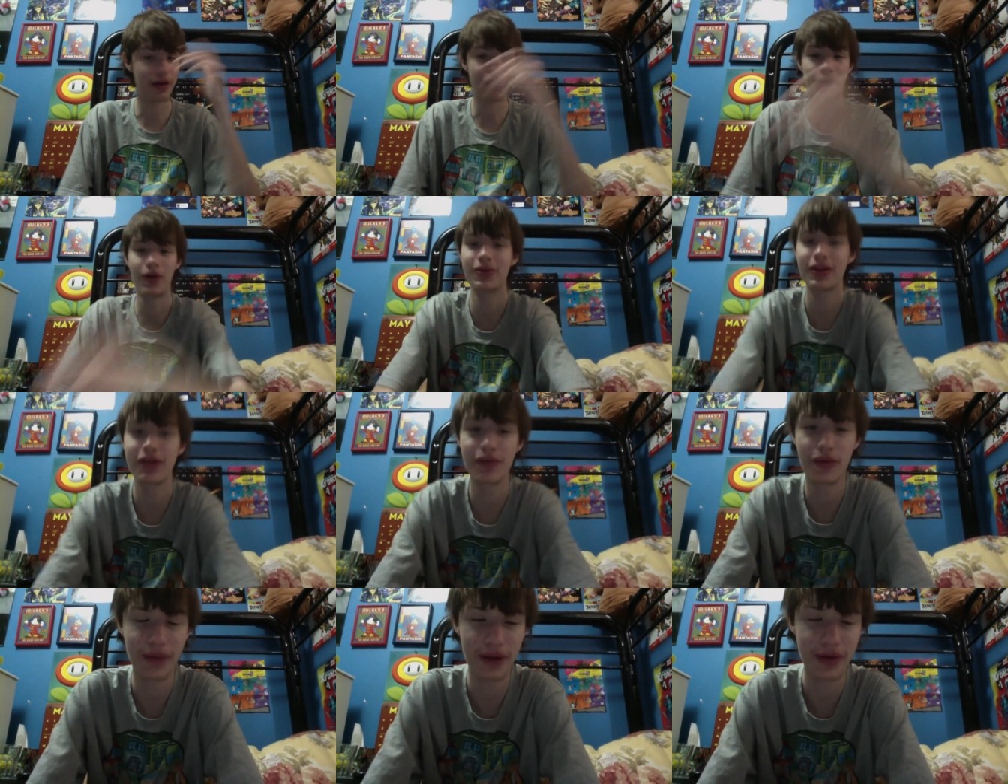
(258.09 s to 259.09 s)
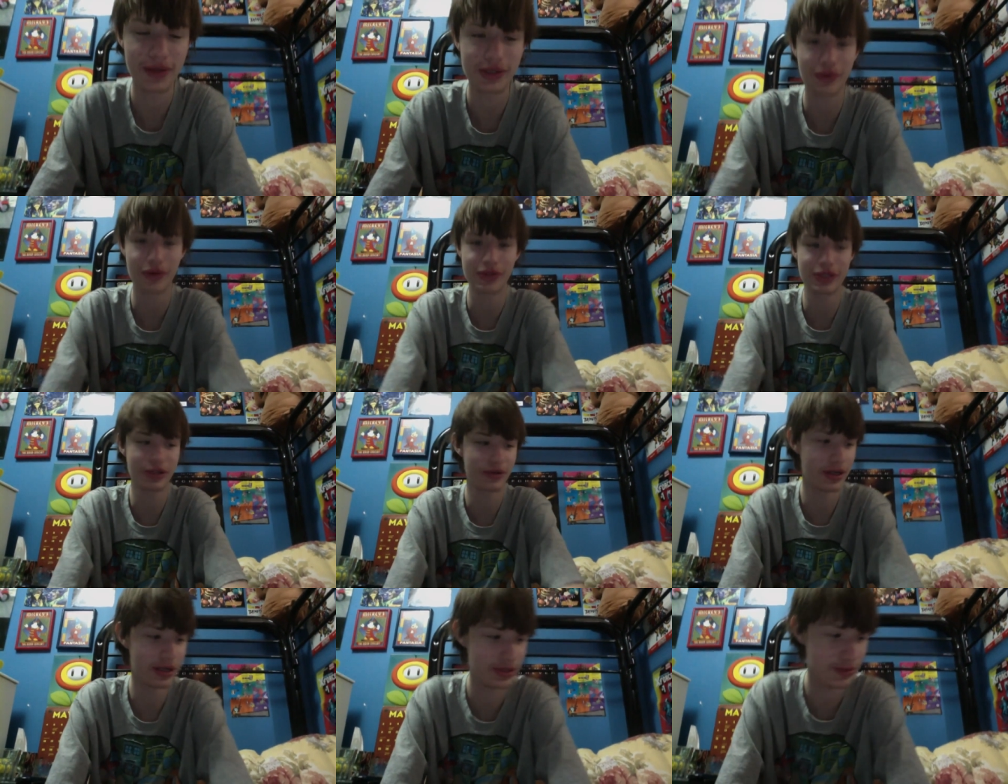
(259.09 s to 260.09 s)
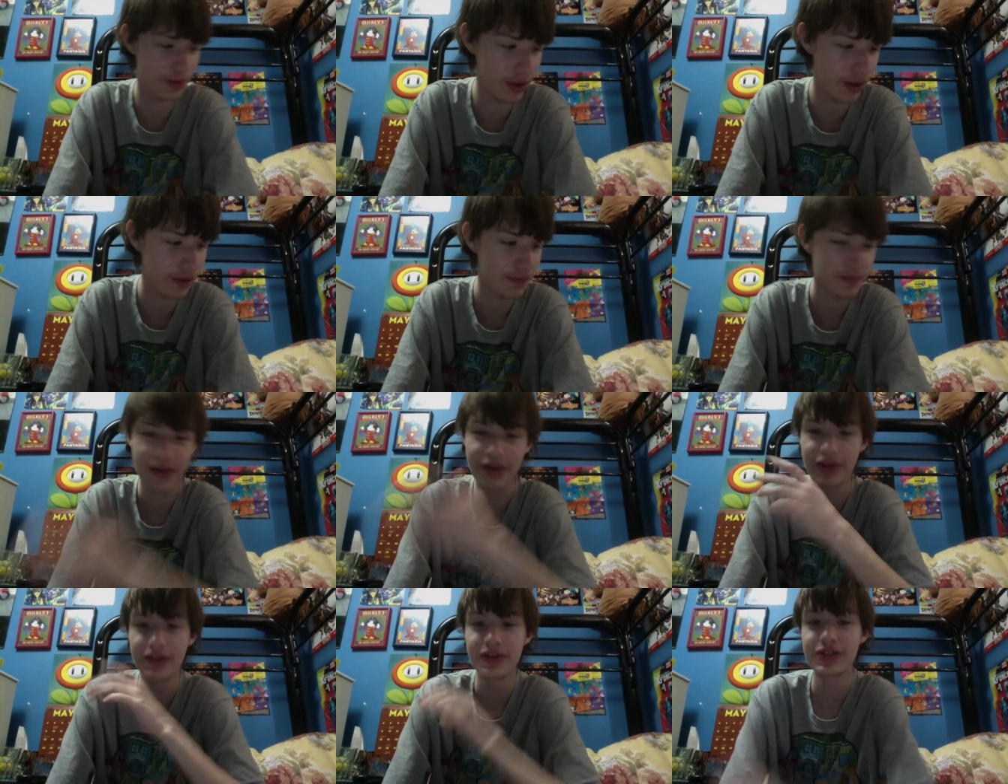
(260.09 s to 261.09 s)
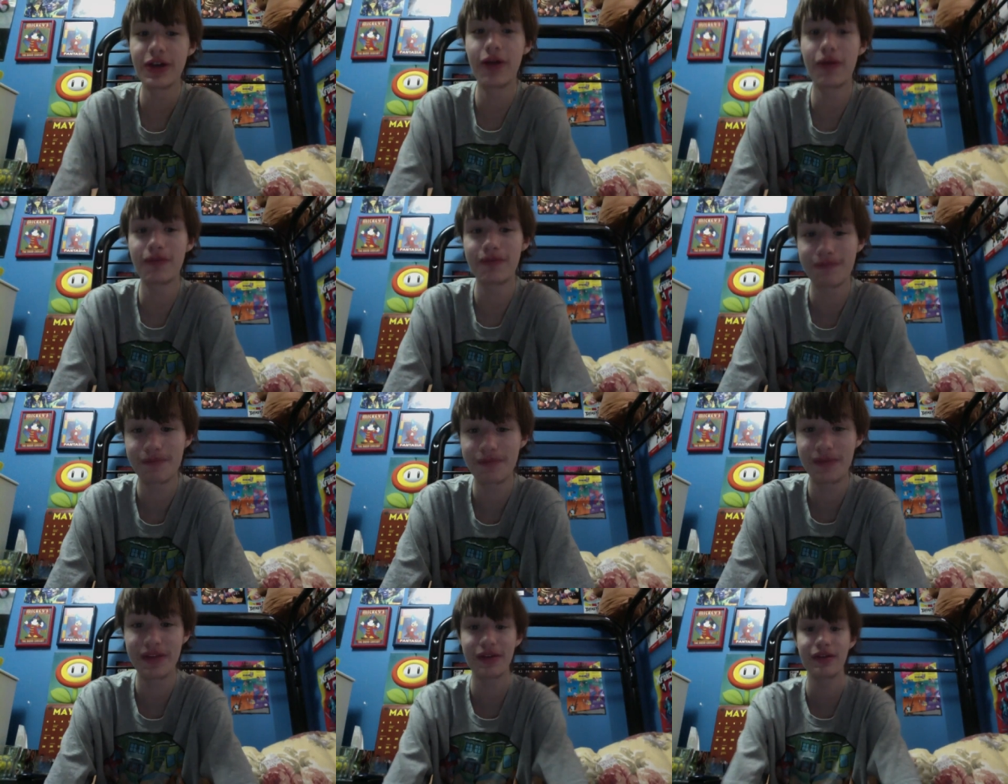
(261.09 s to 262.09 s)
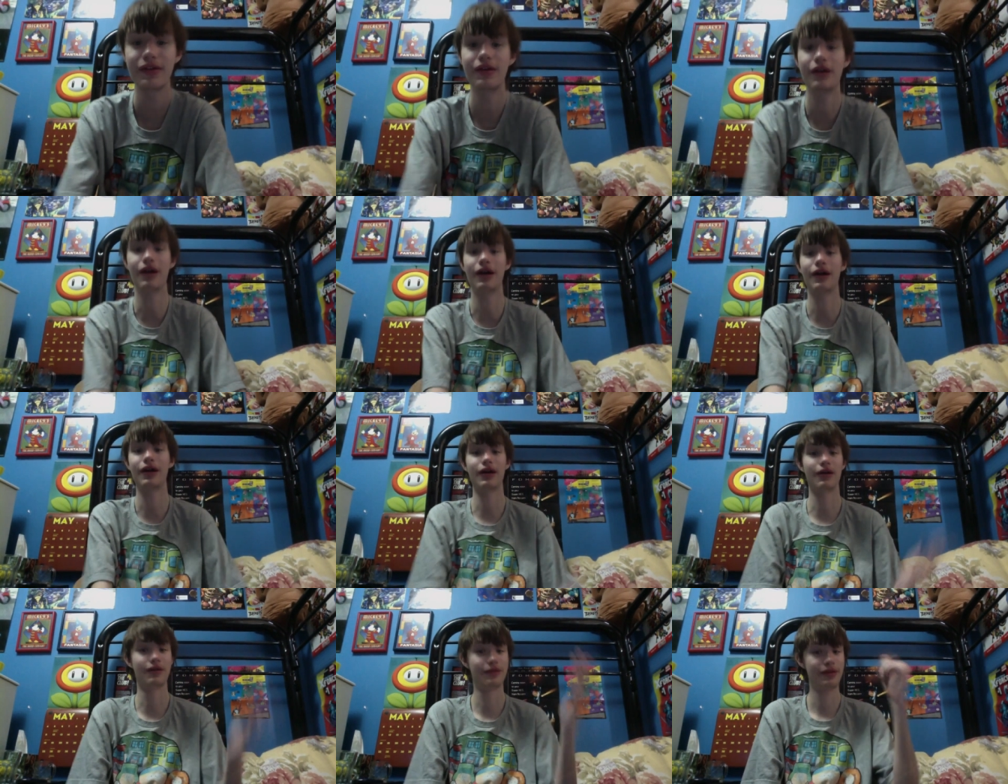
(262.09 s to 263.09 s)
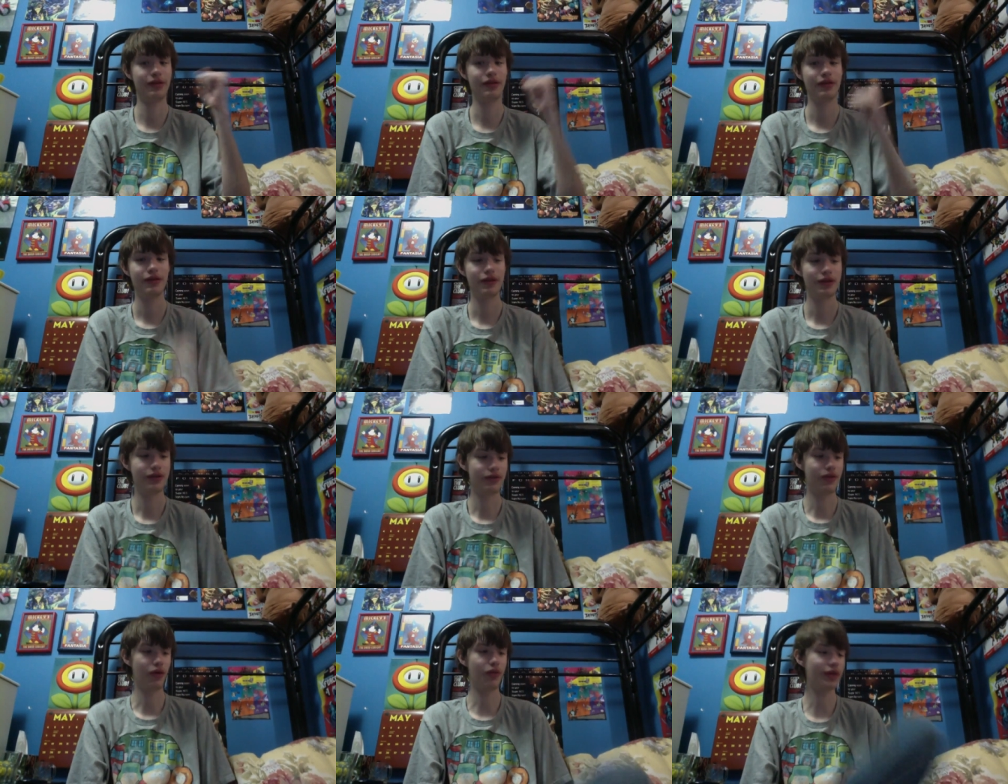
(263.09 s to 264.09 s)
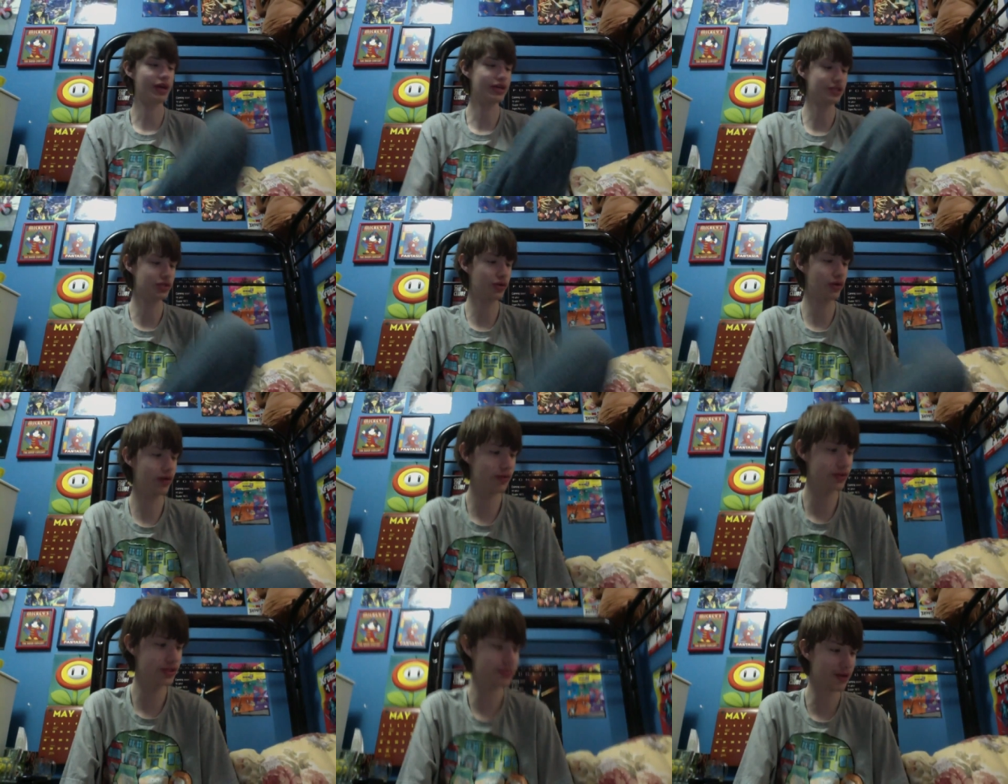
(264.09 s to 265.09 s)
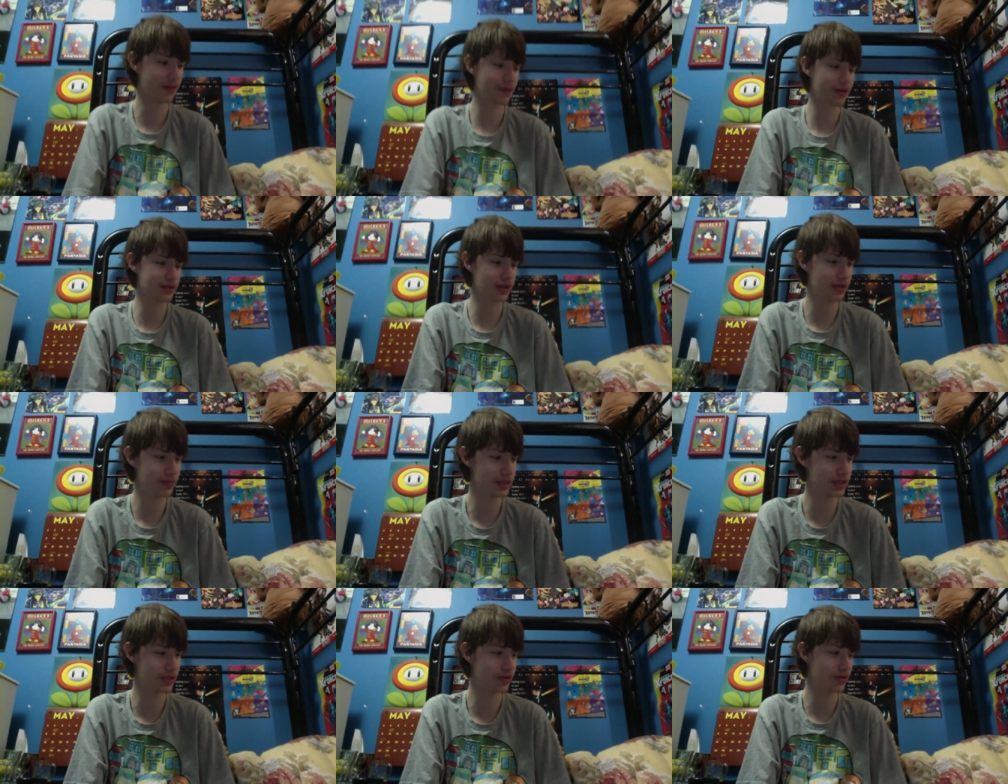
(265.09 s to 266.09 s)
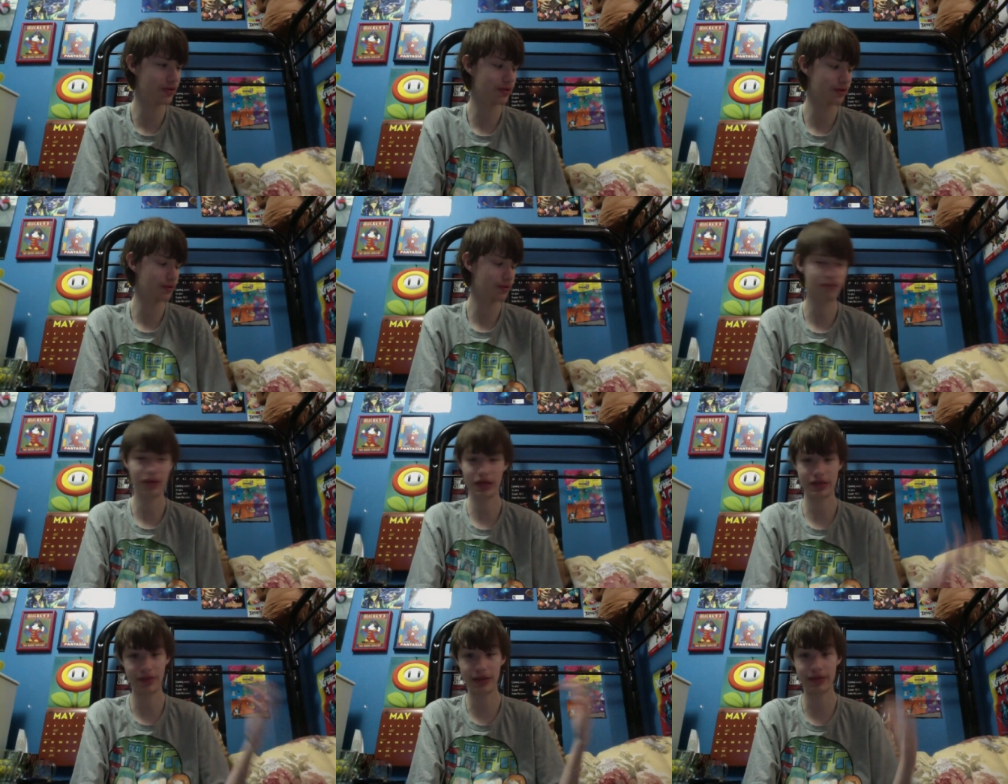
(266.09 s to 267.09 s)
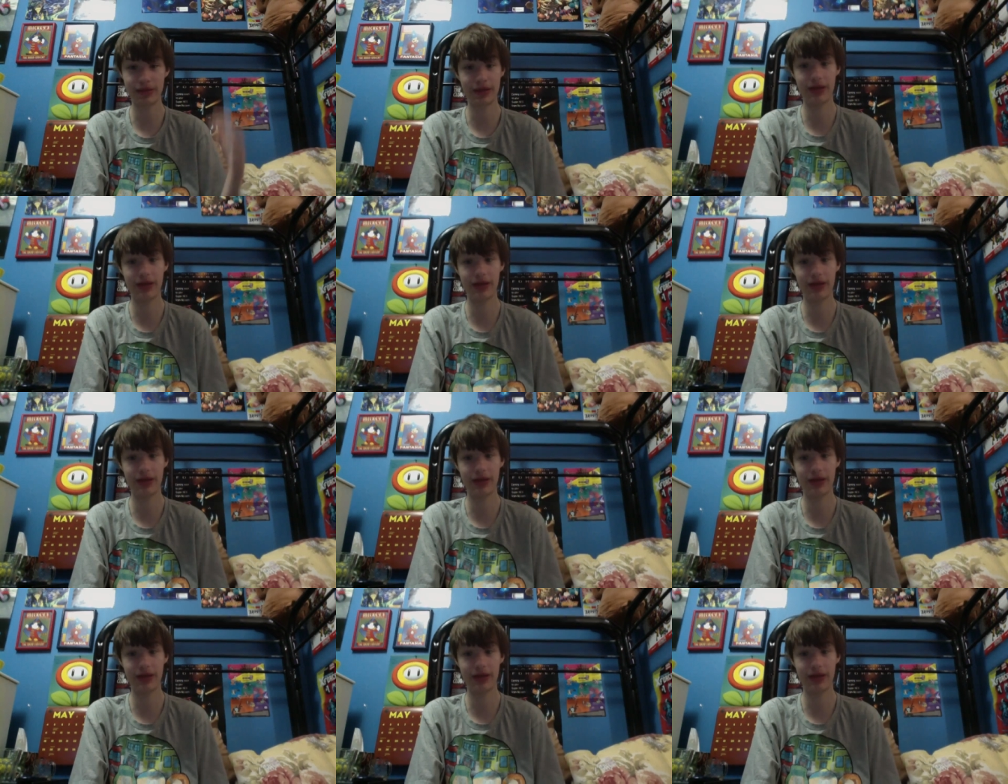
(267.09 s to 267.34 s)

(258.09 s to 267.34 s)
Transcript: hoping to get more Power Rangers toys here in the next little while. So, uh, hope you guys enjoyed all these pickup videos that I've been shooting back to back to back.